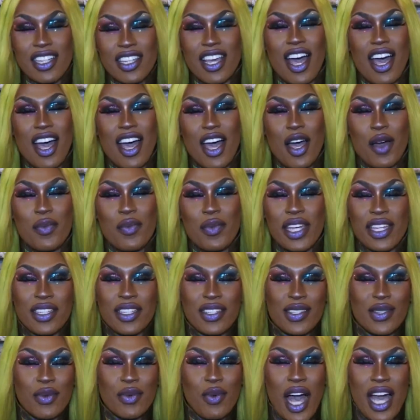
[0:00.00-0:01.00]
Um,
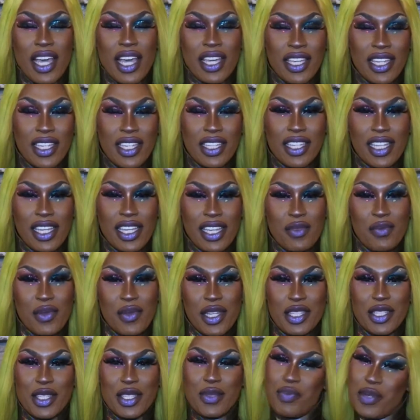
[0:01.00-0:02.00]
it's Swahili, it
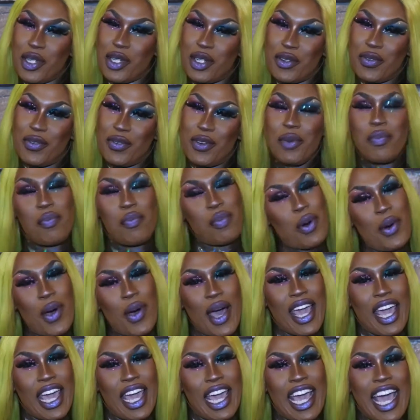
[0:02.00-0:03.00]
means beautiful
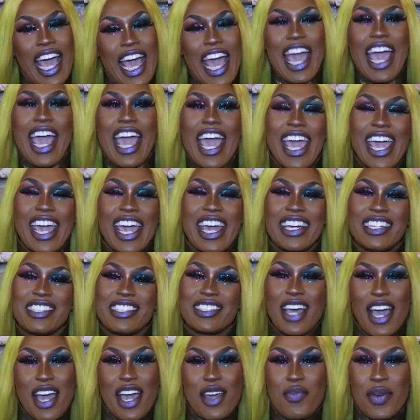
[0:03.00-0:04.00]
boy. And
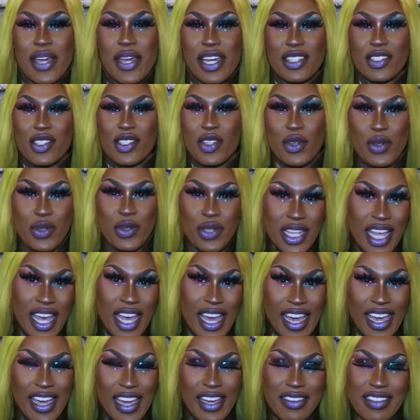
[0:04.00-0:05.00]
I picked
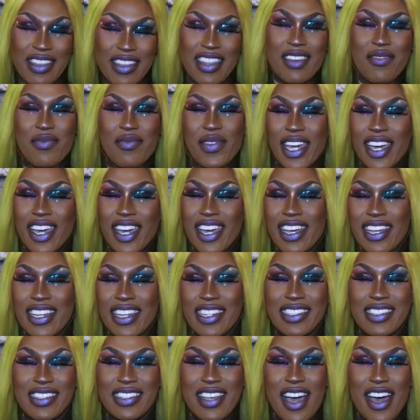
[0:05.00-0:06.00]
Couleé
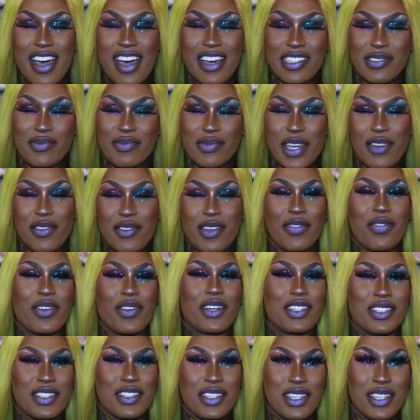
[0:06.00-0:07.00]
because um, it
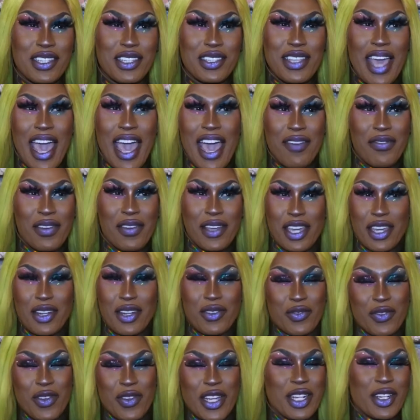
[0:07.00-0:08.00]
refers to this
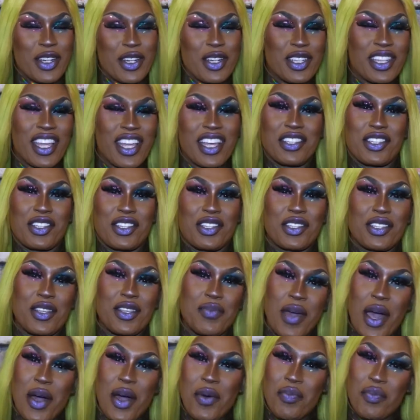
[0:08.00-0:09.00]
African riddle that's just
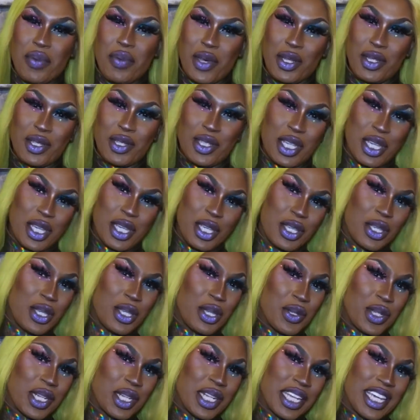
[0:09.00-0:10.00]
about building
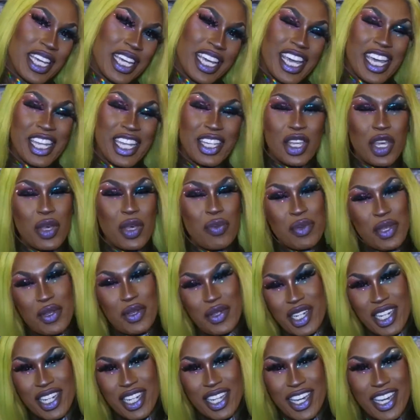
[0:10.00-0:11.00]
unity and
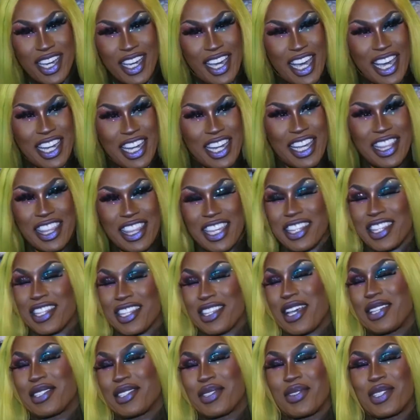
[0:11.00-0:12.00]
community. And I think that
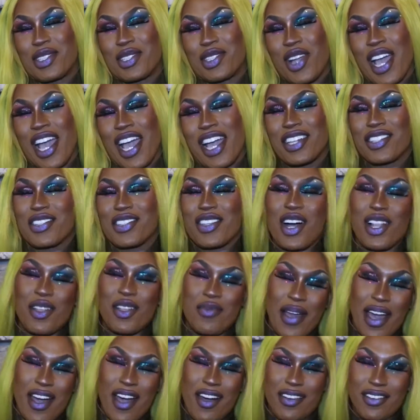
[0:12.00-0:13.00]
that's what drag is all
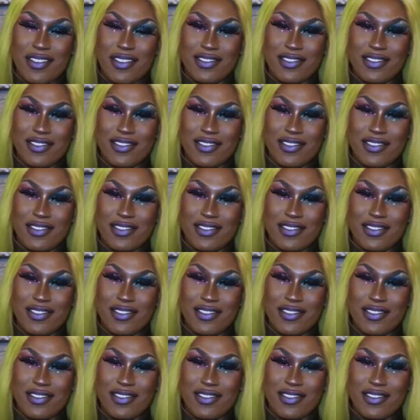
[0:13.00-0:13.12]
about.